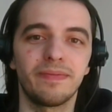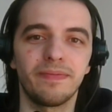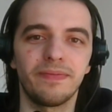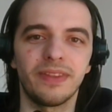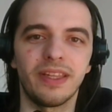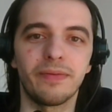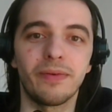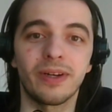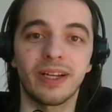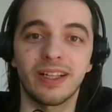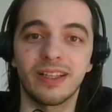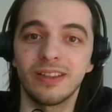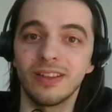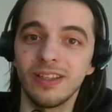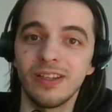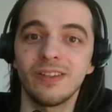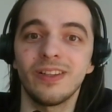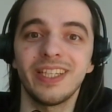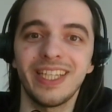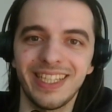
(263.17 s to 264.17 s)
were
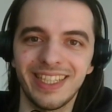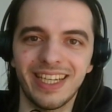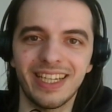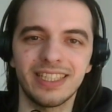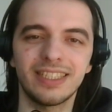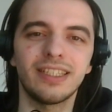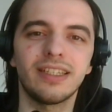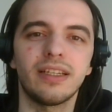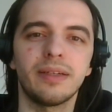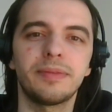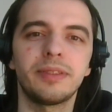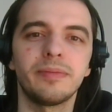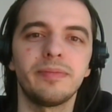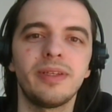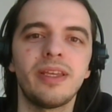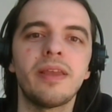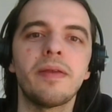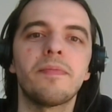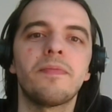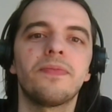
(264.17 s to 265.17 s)
clearly not set up to
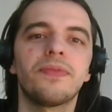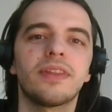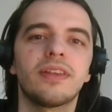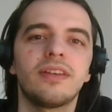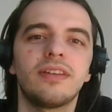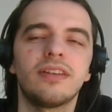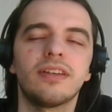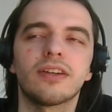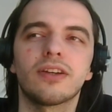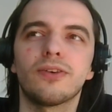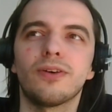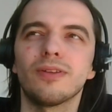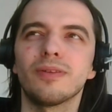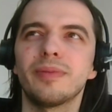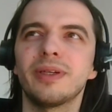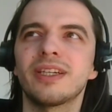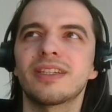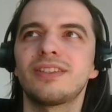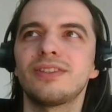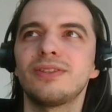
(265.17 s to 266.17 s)
be called
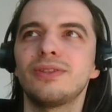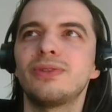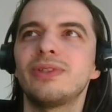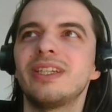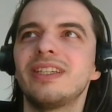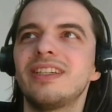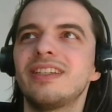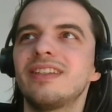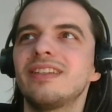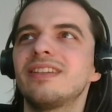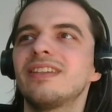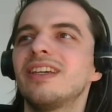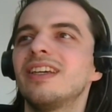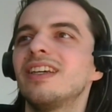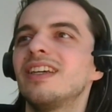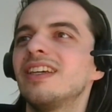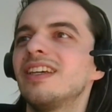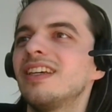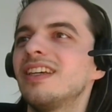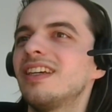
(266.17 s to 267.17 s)
back to, and
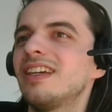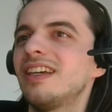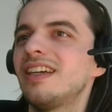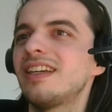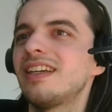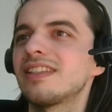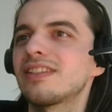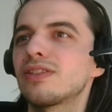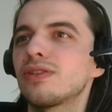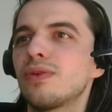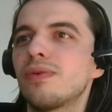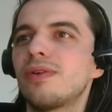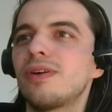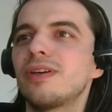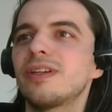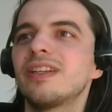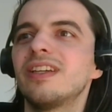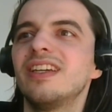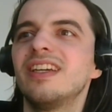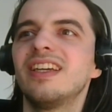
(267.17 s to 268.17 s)
so
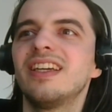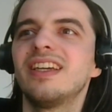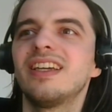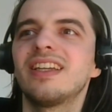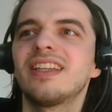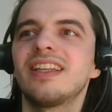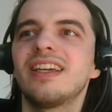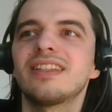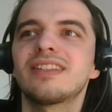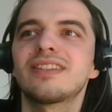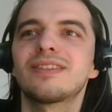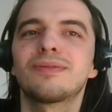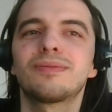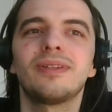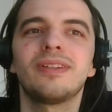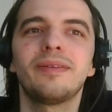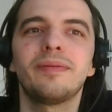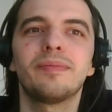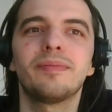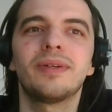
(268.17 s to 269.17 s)
on. That's
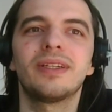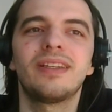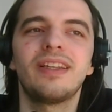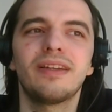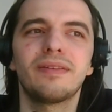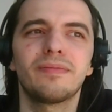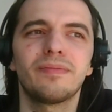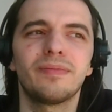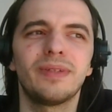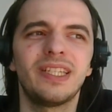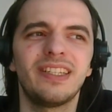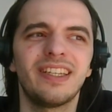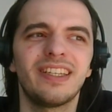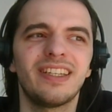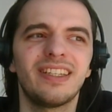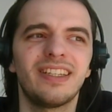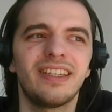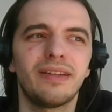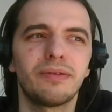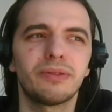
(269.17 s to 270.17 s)
really, but then
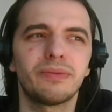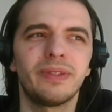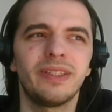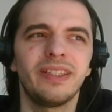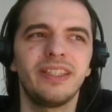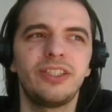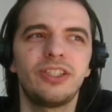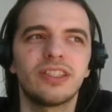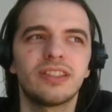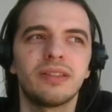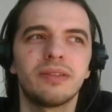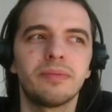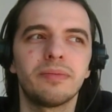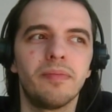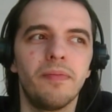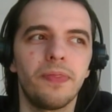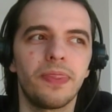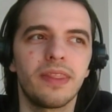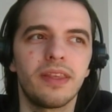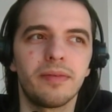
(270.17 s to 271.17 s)
again, that is really just a
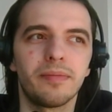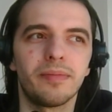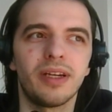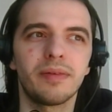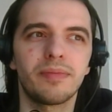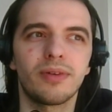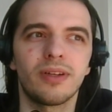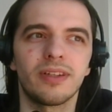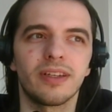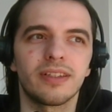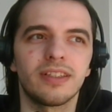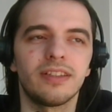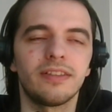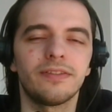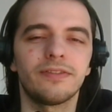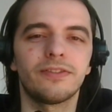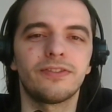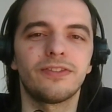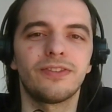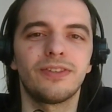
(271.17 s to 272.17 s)
byproduct
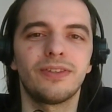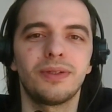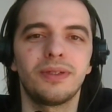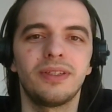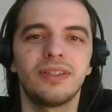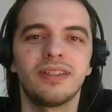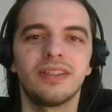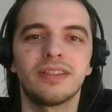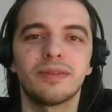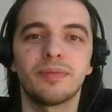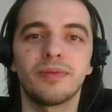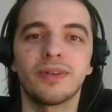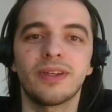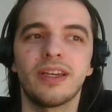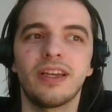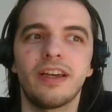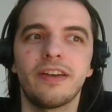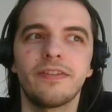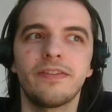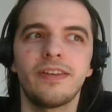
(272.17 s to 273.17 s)
of this book
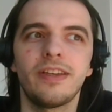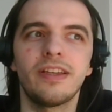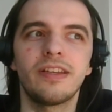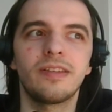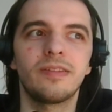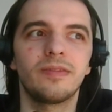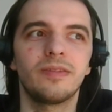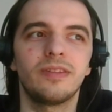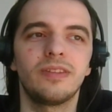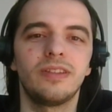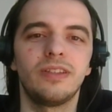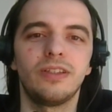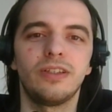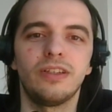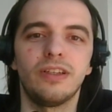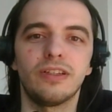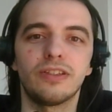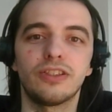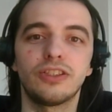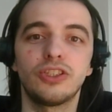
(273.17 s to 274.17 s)
having
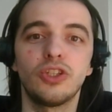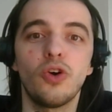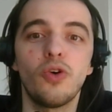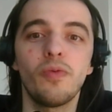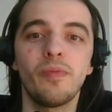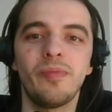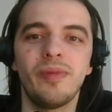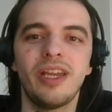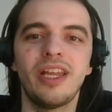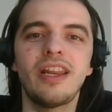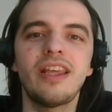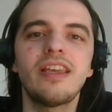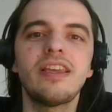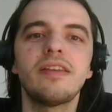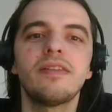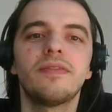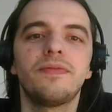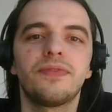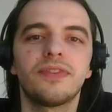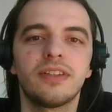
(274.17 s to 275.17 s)
so
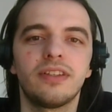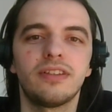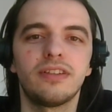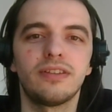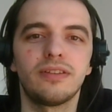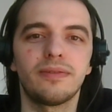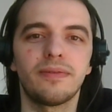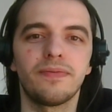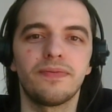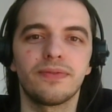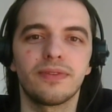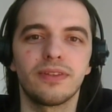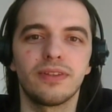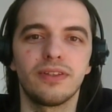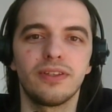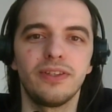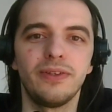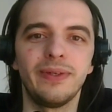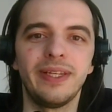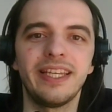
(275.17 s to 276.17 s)
many
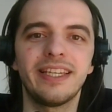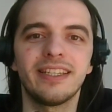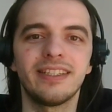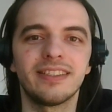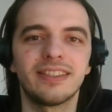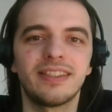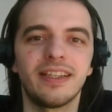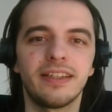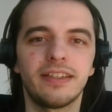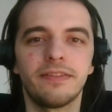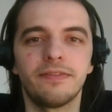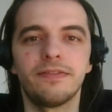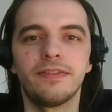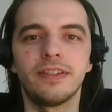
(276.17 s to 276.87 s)
unique and distinctive